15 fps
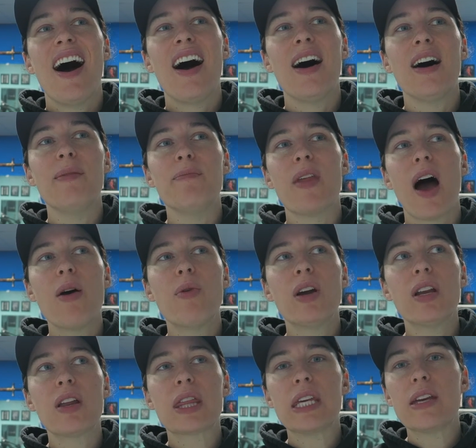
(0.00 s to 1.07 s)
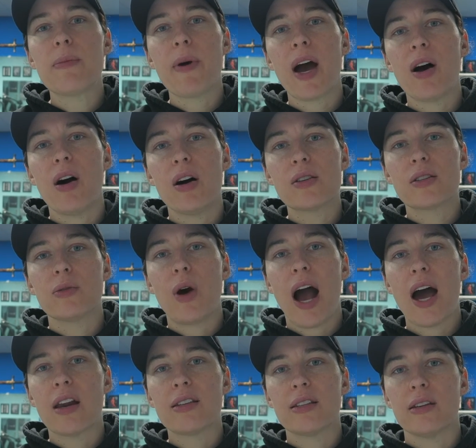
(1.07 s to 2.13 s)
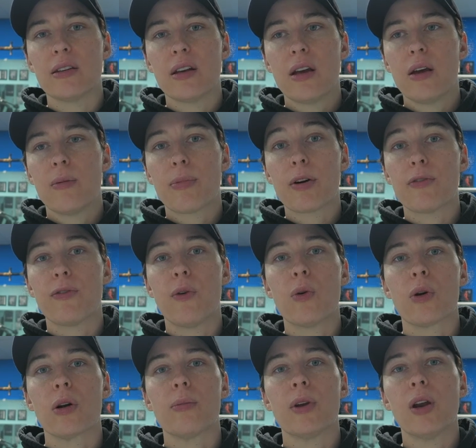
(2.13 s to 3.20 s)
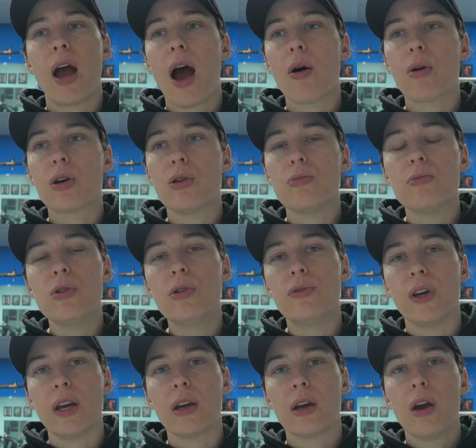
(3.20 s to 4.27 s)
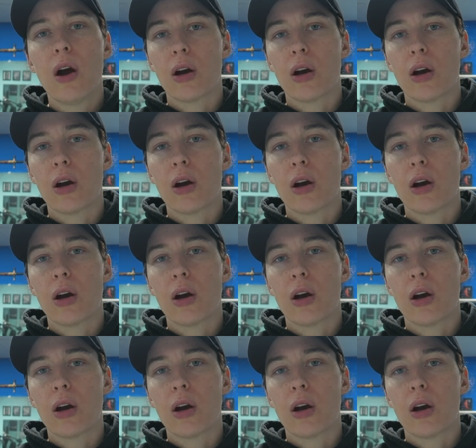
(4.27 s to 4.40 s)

I want you to think about also, how does it perform? How are you moving?